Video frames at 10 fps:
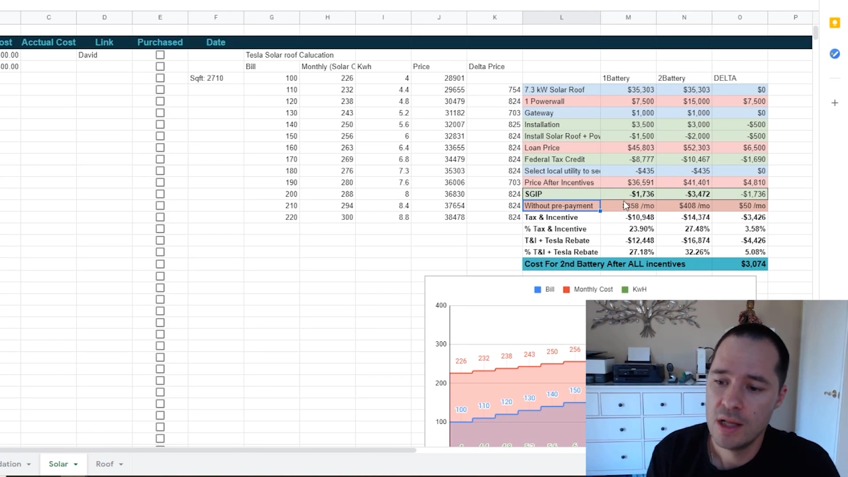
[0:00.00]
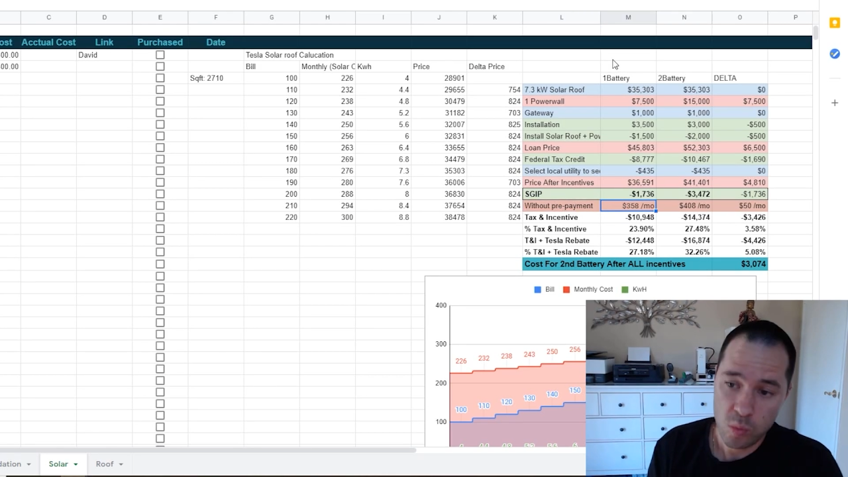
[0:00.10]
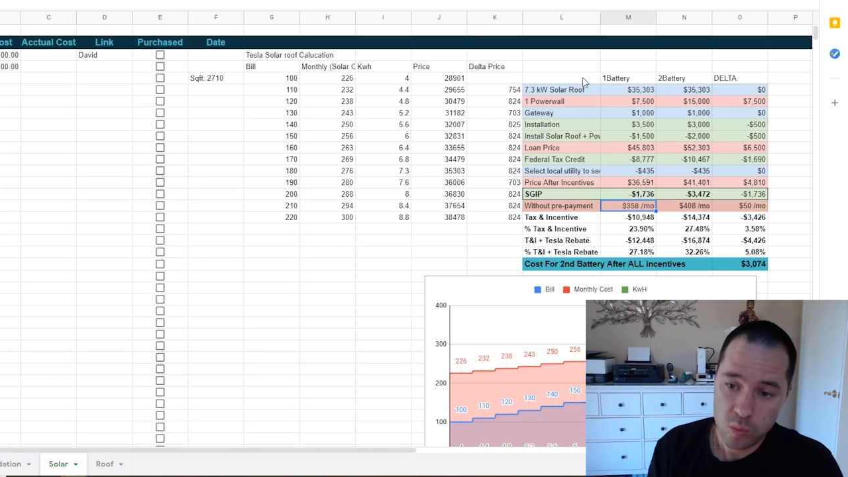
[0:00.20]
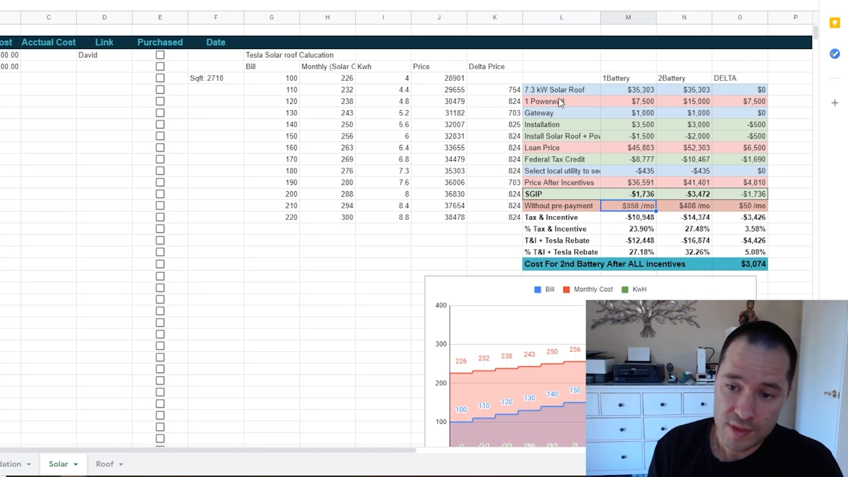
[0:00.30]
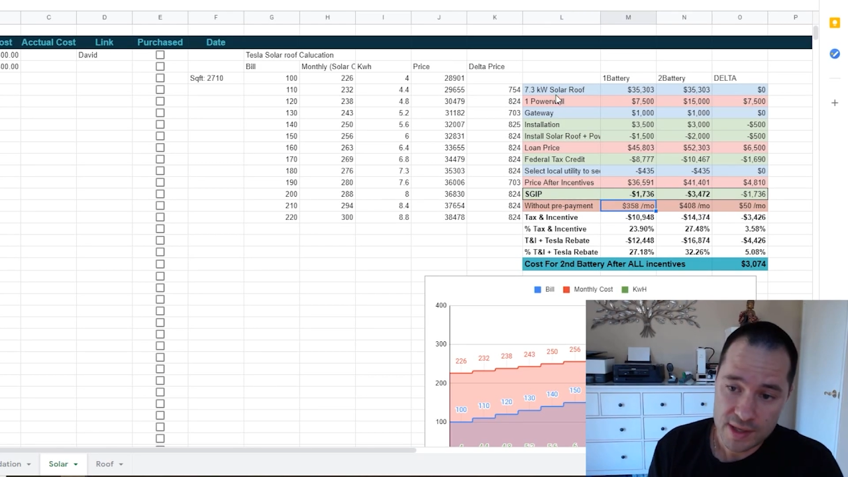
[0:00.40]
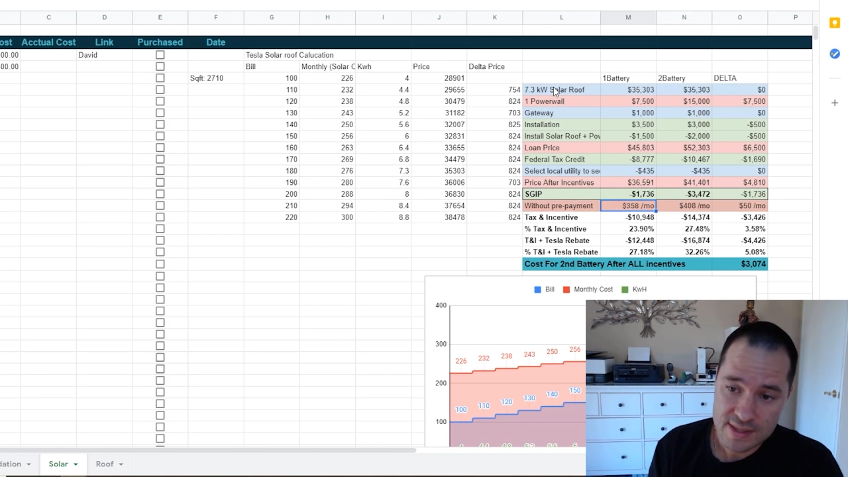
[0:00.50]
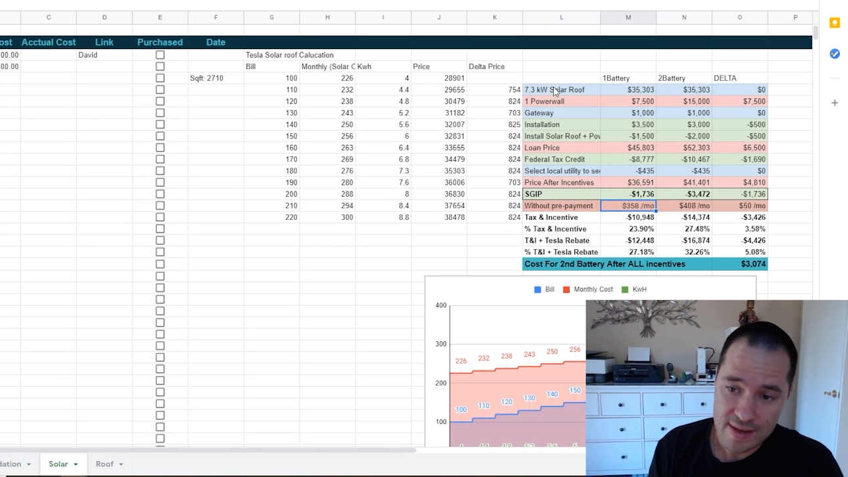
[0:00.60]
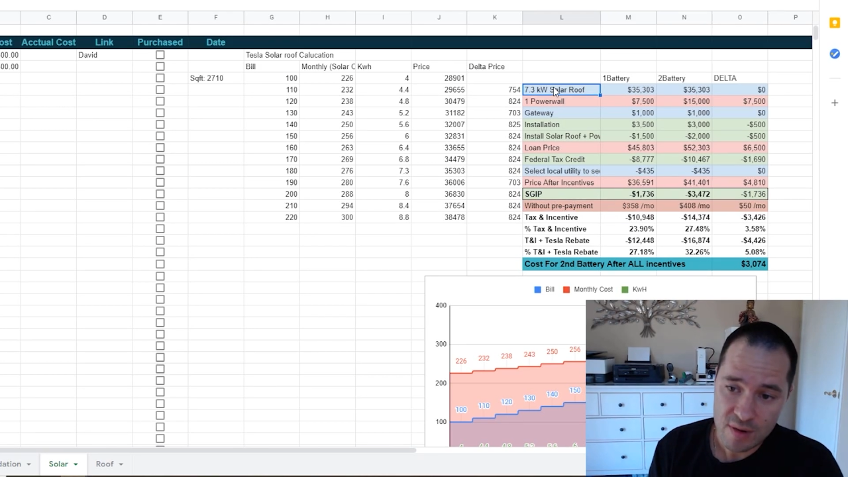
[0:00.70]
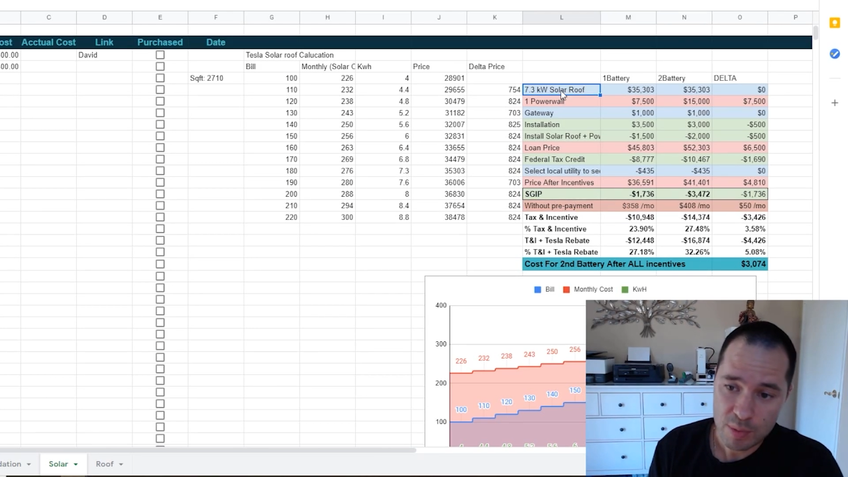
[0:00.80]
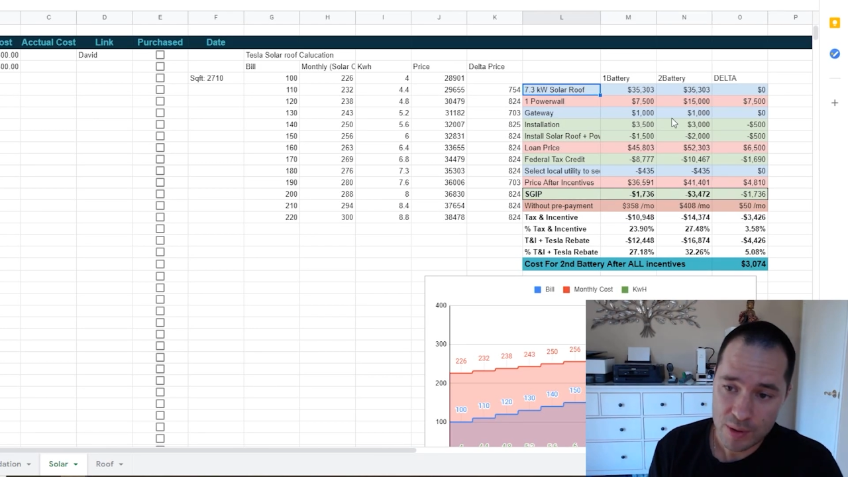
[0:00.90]
with
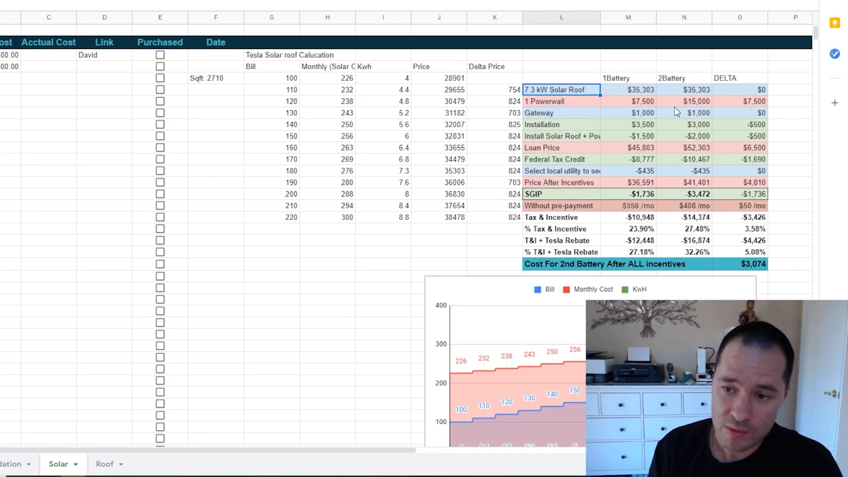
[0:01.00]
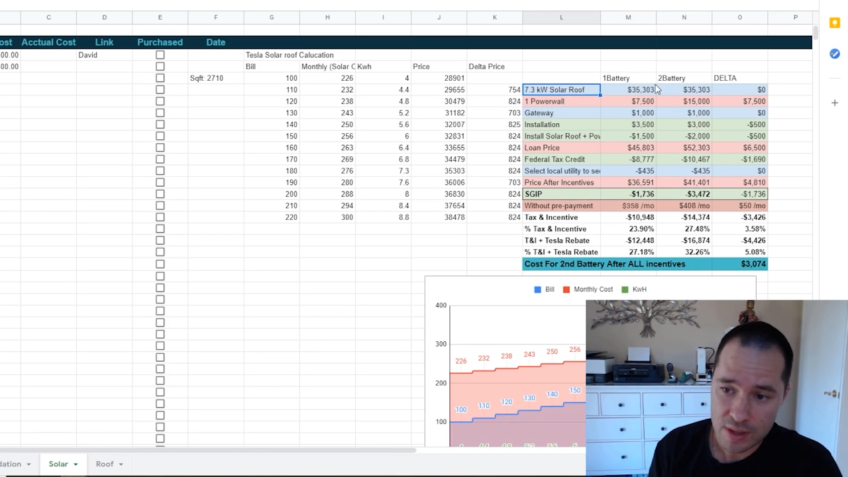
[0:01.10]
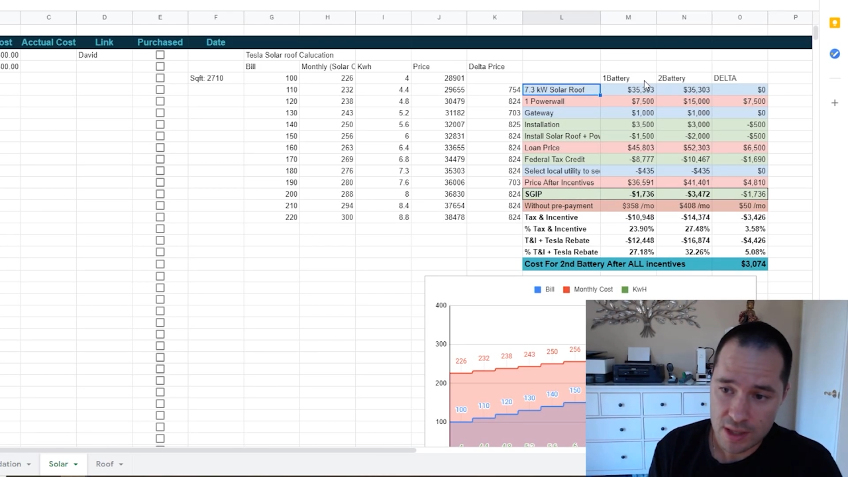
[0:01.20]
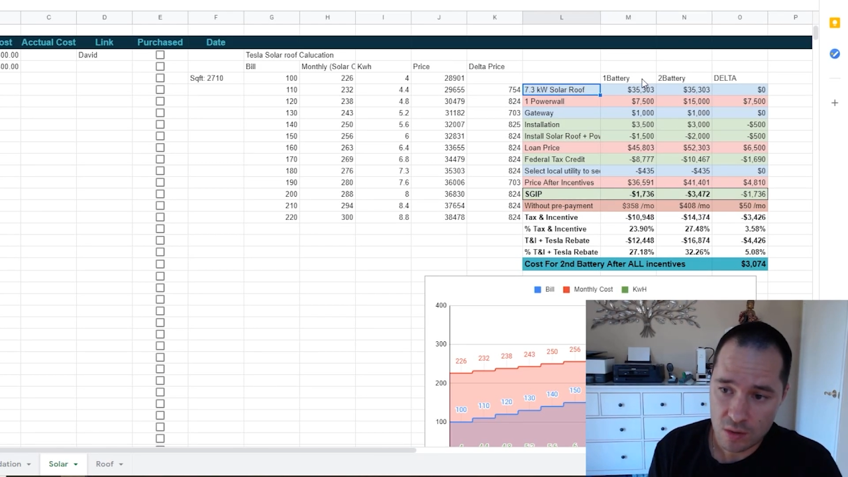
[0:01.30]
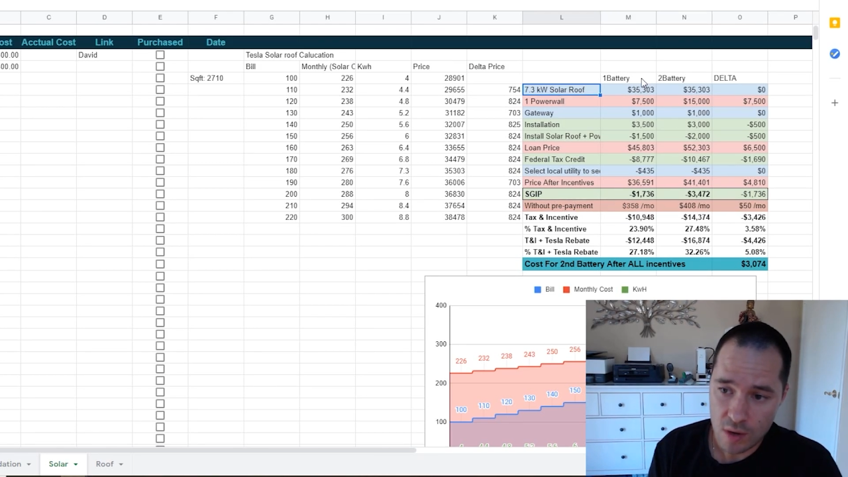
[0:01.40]
the 7.3